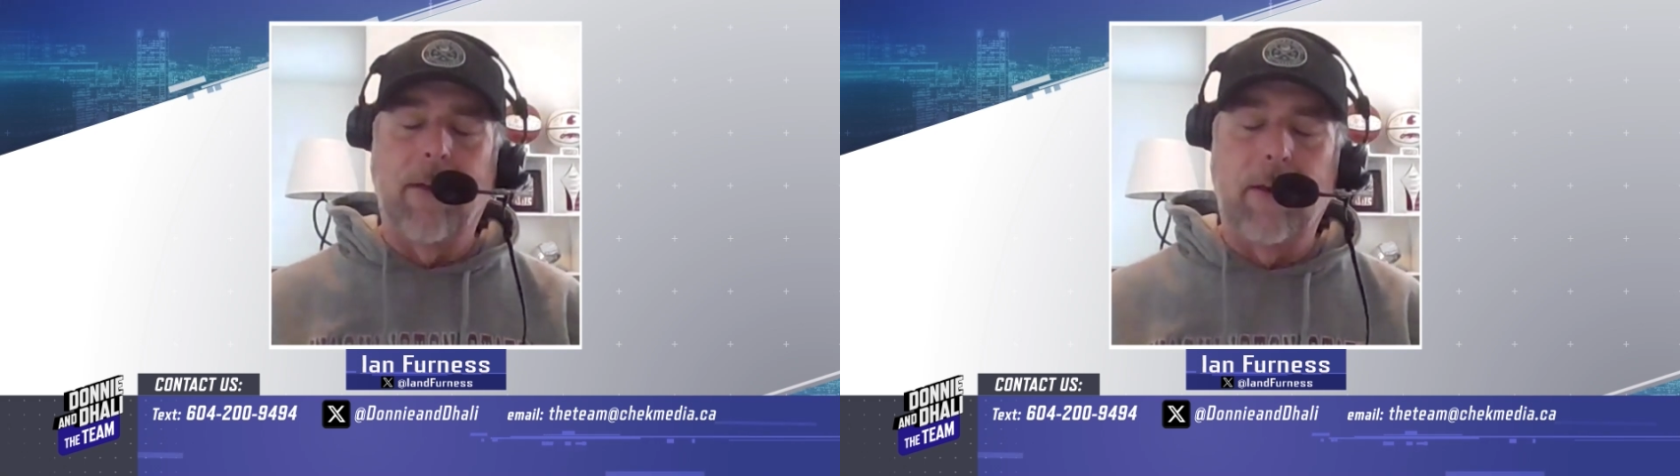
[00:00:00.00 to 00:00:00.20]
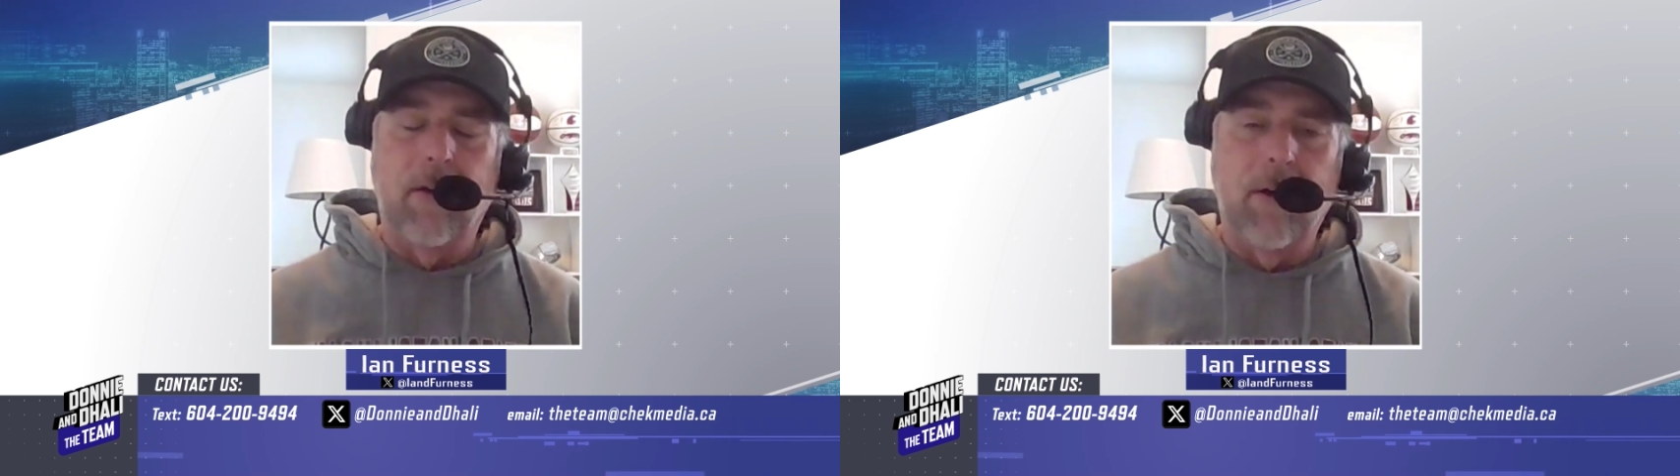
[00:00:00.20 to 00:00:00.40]

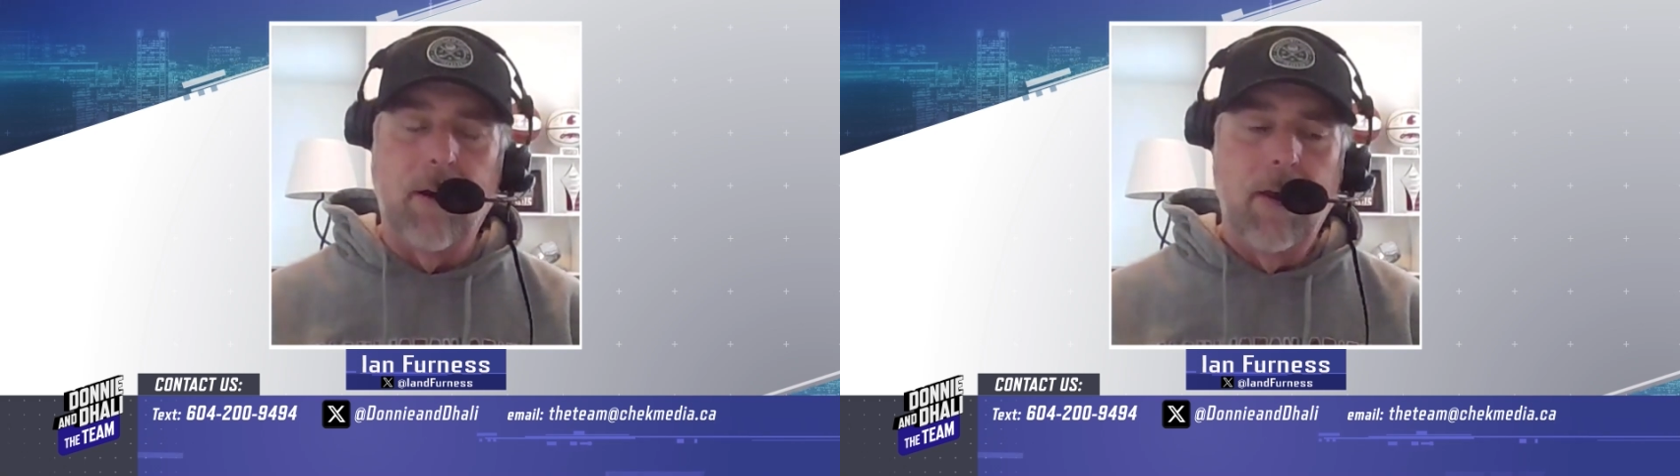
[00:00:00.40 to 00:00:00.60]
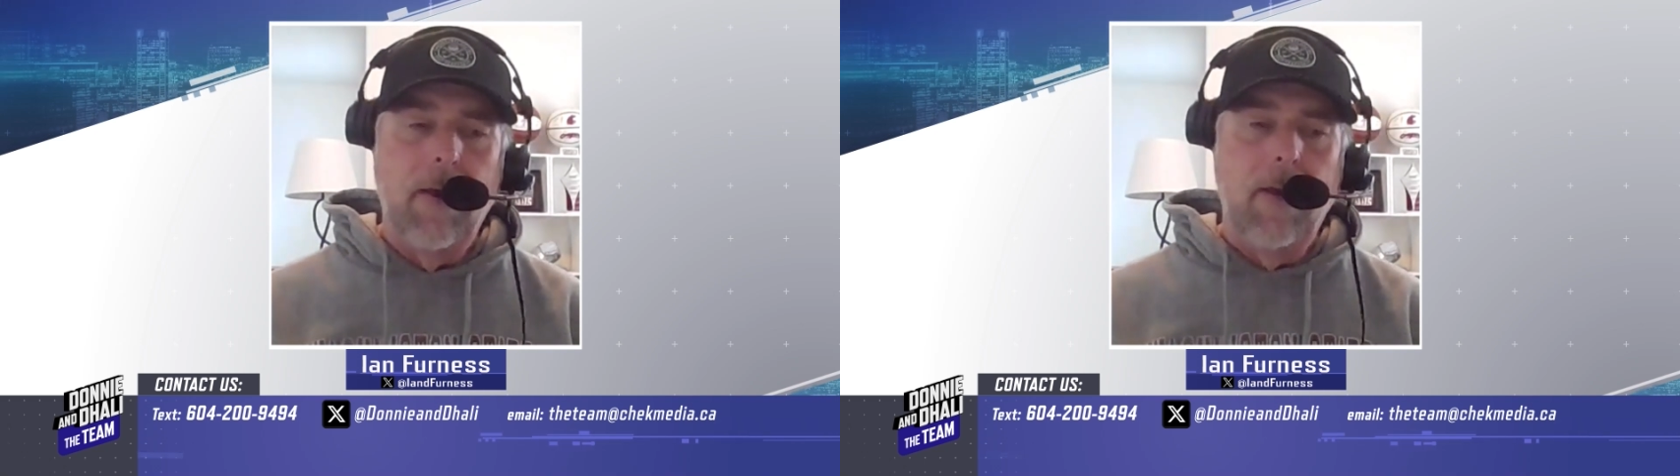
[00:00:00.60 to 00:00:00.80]
later,
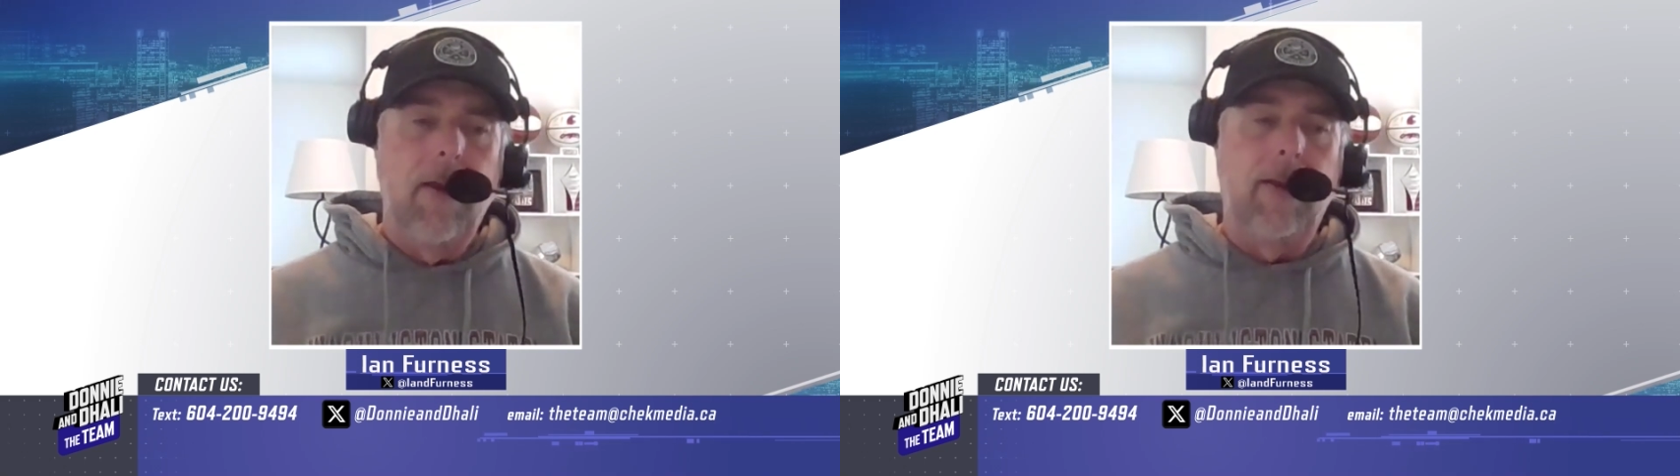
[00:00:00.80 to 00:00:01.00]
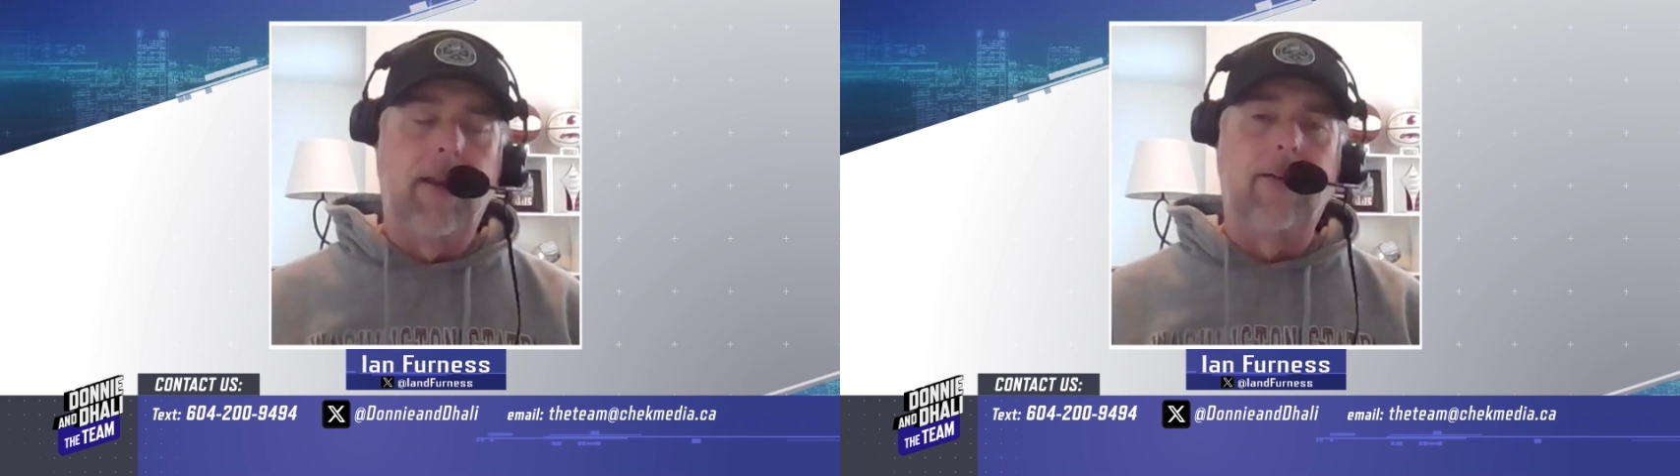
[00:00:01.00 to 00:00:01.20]

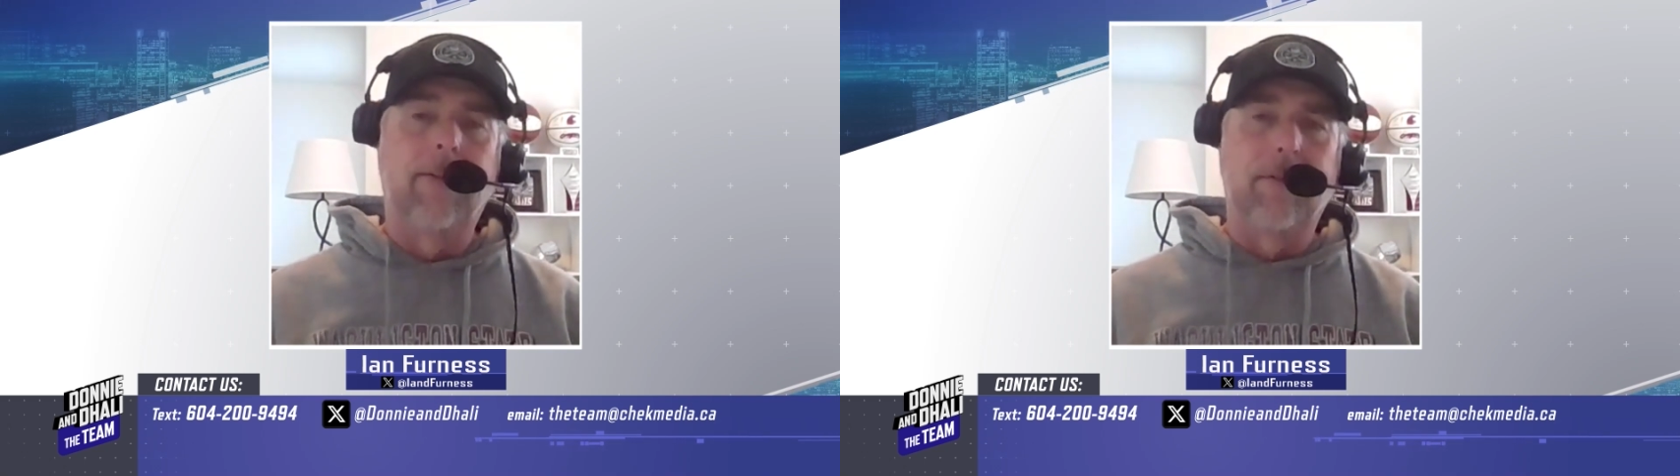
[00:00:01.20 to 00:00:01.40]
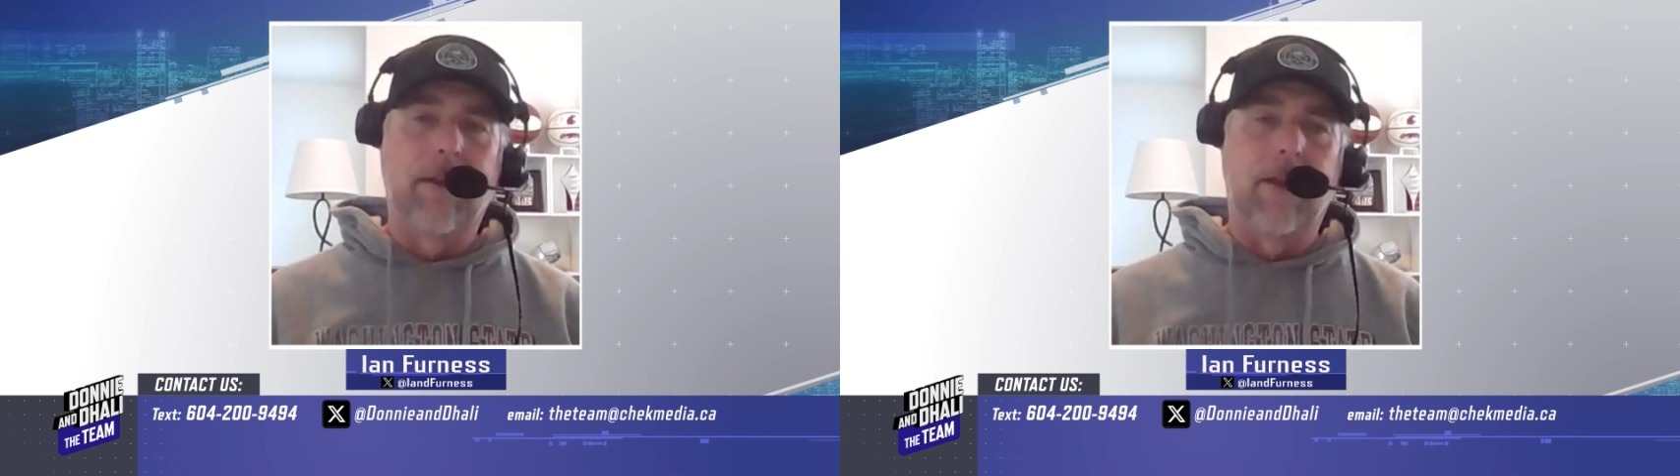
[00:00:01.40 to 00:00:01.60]
it
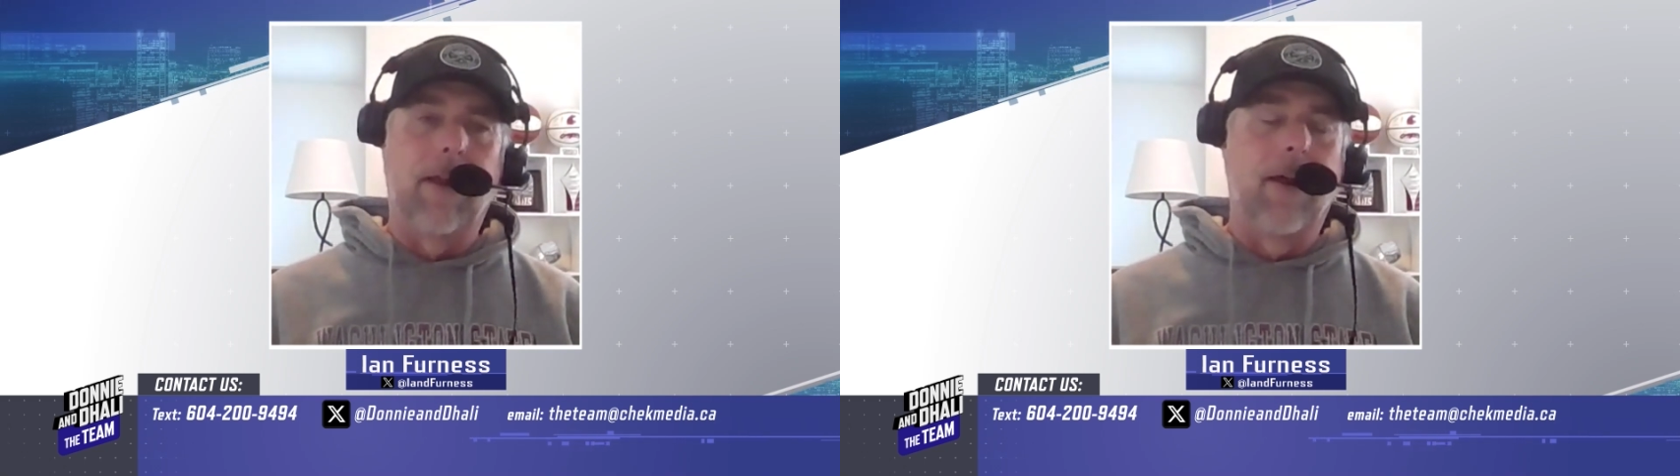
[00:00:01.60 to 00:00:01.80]
gets leaked.